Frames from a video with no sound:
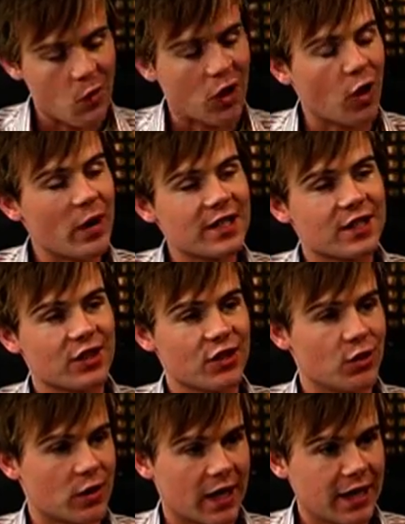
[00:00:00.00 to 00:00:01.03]
Well, I went to
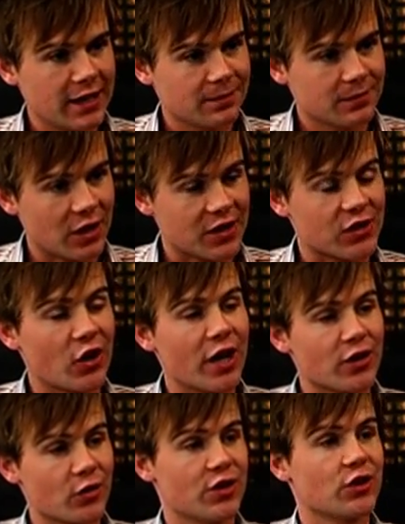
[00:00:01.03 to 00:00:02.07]
the UK, I
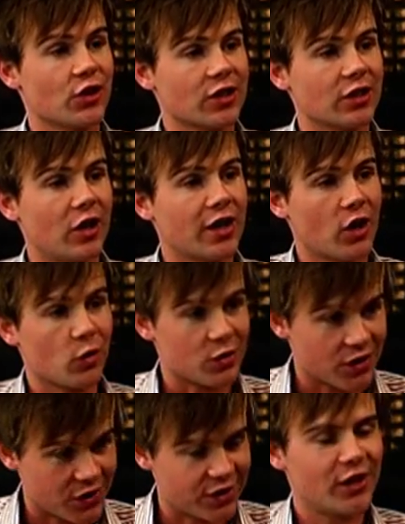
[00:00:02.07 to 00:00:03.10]
signed on the dotted line, I
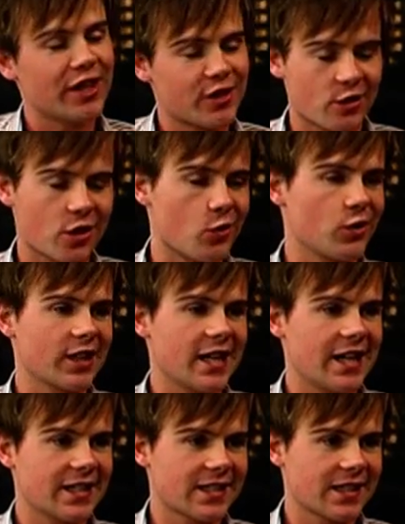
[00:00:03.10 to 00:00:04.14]
was a signed recording
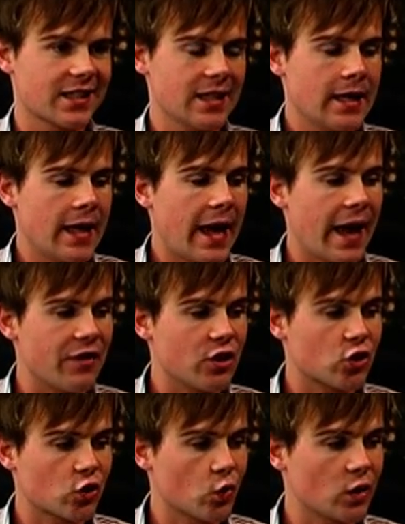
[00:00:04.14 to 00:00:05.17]
artist, and
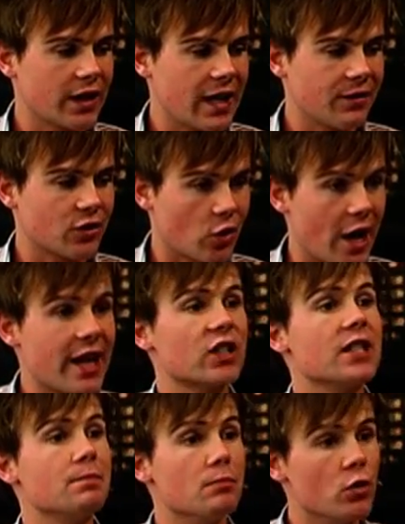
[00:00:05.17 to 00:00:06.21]
then shortly after I
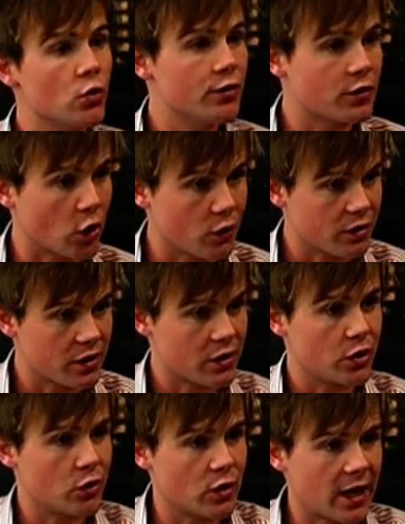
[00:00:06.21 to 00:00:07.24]
actually moved over to
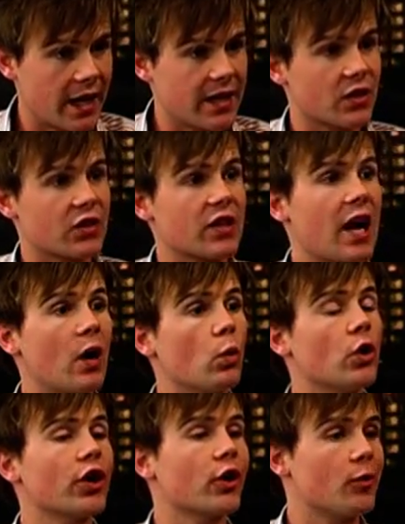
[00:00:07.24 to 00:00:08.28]
the UK to start
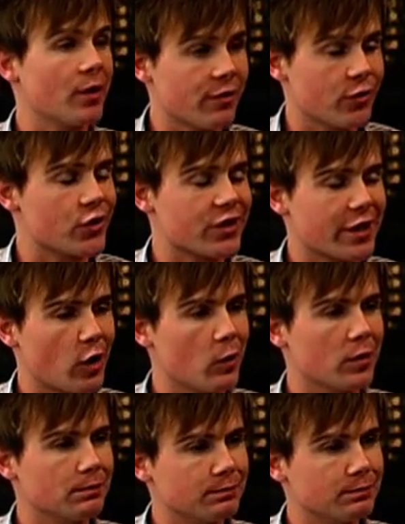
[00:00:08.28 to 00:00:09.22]
working on my first album.